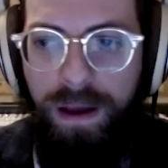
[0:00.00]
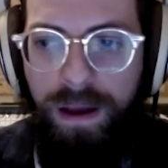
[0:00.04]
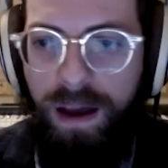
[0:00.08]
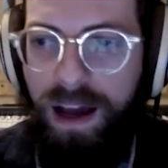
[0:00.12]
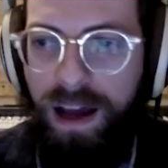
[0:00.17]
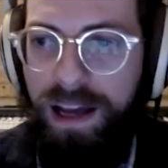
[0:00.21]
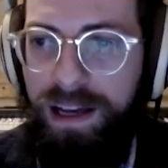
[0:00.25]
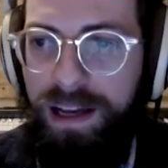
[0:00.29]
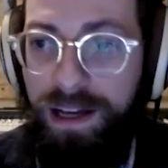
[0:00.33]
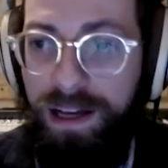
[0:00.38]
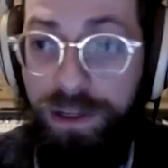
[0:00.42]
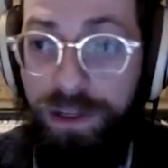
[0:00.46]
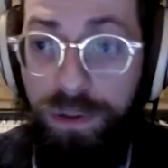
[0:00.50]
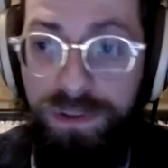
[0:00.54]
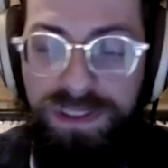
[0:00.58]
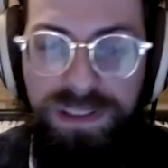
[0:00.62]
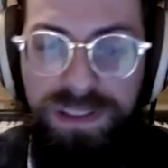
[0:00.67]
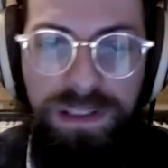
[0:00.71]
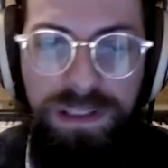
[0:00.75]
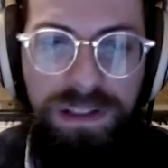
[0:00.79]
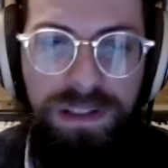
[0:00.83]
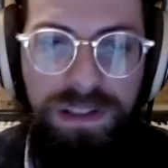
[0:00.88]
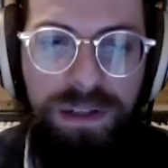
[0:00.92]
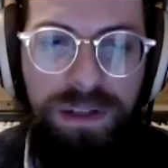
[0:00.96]
I don't
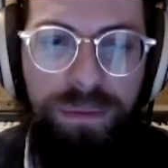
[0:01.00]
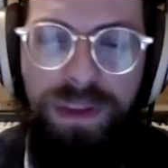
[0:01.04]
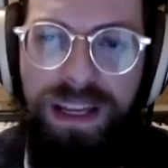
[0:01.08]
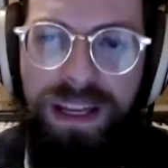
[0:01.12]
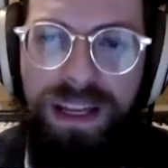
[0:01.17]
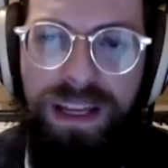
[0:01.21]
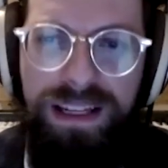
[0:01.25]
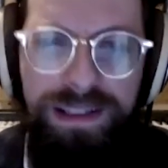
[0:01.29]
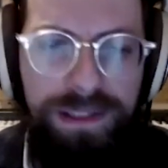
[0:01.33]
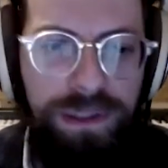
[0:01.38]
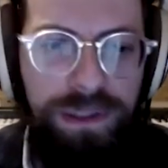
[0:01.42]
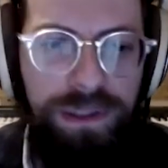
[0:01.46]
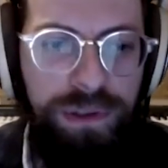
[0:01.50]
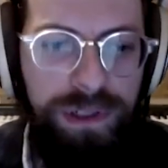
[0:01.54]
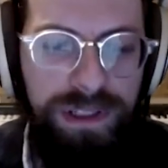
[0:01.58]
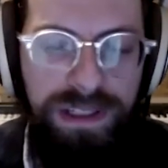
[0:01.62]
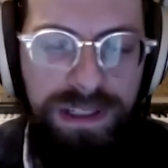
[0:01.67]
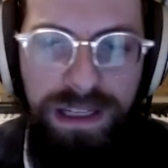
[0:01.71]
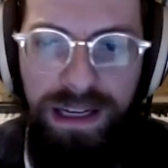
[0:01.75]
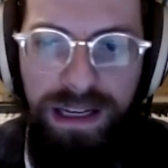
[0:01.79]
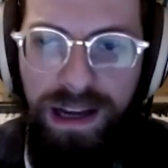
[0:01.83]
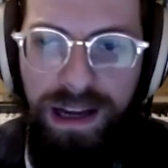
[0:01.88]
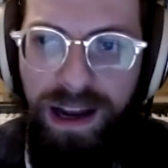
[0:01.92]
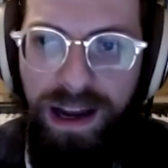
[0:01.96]
see them. That is
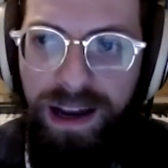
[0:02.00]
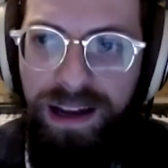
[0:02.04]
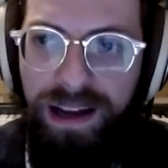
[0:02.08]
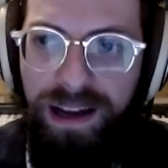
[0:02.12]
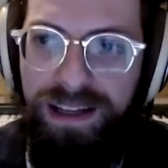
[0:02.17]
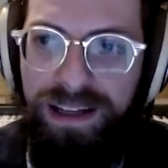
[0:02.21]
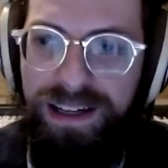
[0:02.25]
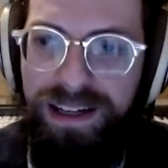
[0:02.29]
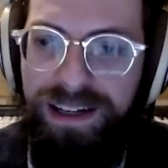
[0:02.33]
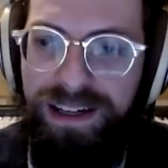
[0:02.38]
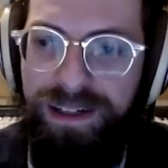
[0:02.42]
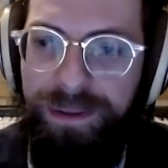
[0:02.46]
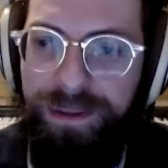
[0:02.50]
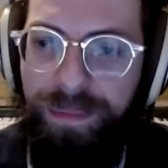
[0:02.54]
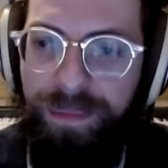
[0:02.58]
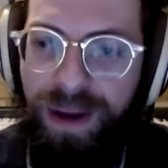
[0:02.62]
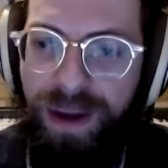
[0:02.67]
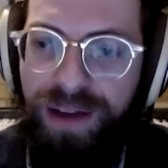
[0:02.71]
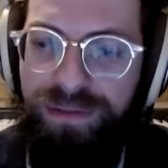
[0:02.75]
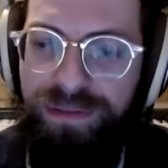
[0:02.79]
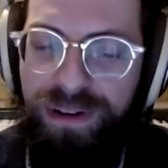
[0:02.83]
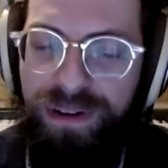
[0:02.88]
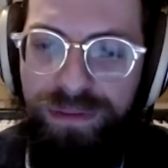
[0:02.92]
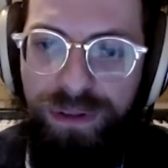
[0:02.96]
interesting.
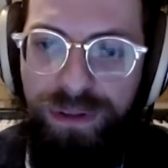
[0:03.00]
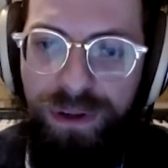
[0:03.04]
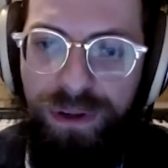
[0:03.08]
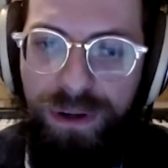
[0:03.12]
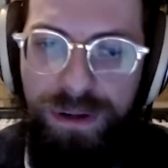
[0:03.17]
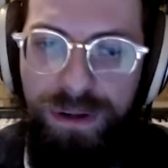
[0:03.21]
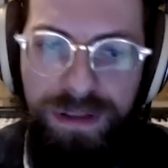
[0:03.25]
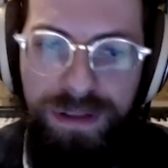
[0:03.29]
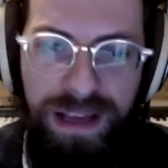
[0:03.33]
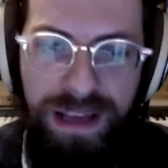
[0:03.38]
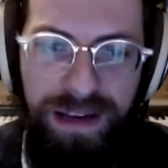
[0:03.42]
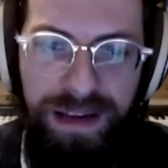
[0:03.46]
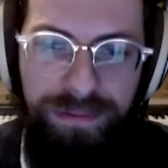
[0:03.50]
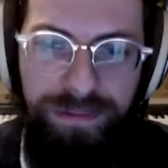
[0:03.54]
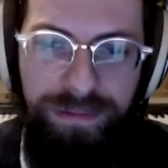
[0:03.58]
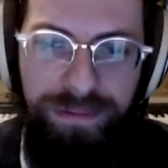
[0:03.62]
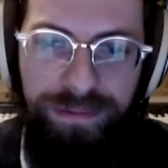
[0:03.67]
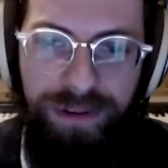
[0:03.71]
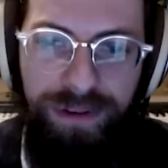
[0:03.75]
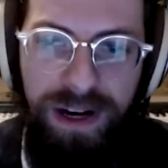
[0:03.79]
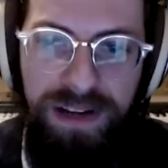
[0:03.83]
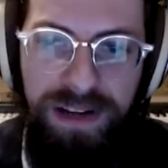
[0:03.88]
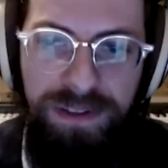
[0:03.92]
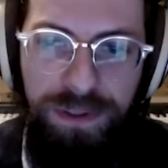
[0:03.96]
I've never heard that
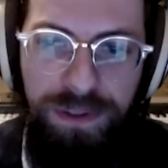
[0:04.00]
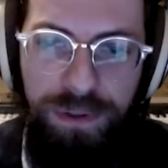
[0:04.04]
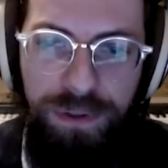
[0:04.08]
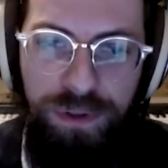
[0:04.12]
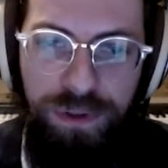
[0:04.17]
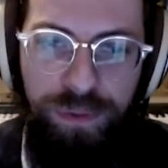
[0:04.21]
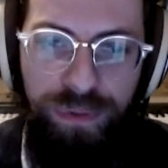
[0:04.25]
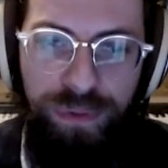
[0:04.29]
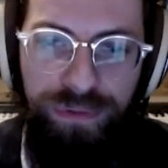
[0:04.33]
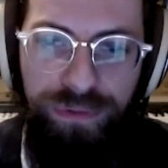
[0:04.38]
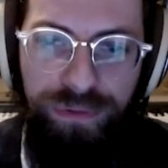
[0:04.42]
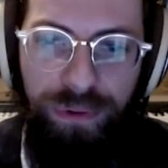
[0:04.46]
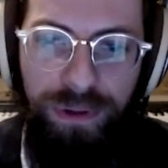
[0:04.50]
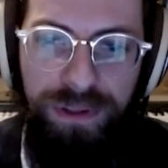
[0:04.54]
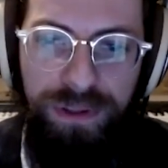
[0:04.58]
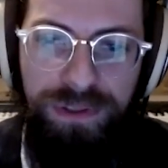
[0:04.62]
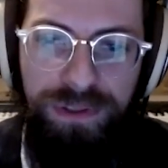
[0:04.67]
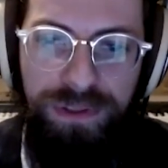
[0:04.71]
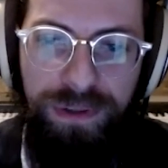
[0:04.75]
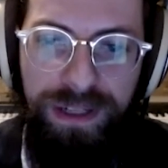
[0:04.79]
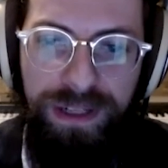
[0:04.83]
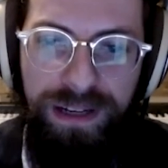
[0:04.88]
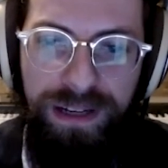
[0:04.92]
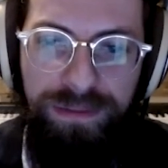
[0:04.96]
phrase used before,
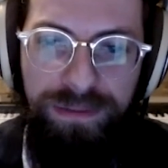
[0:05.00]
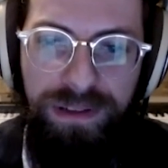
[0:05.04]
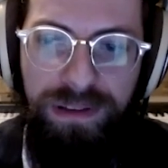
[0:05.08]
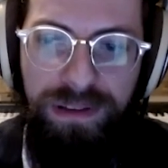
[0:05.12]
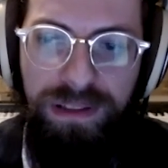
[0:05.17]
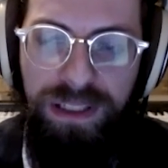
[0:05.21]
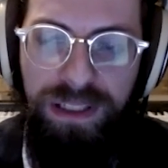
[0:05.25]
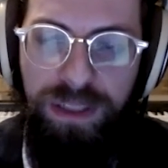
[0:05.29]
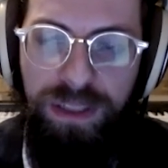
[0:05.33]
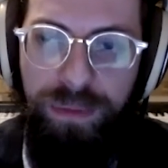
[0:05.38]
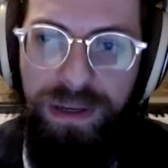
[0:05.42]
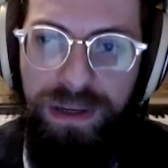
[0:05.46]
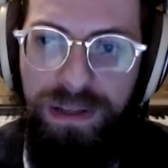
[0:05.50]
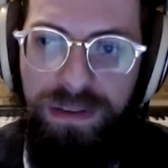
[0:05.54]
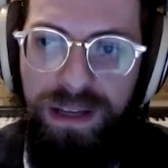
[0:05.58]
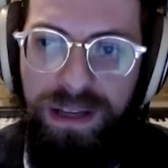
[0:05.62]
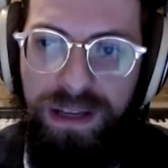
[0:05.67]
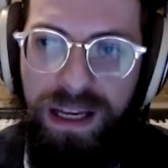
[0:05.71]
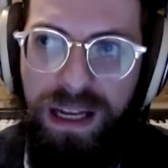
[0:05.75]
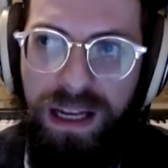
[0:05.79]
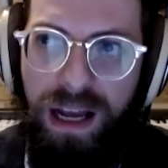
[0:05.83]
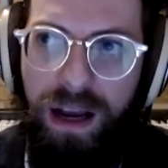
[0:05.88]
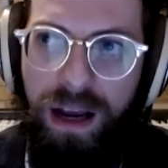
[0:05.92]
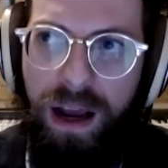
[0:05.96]
so I have to think about
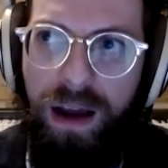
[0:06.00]
that.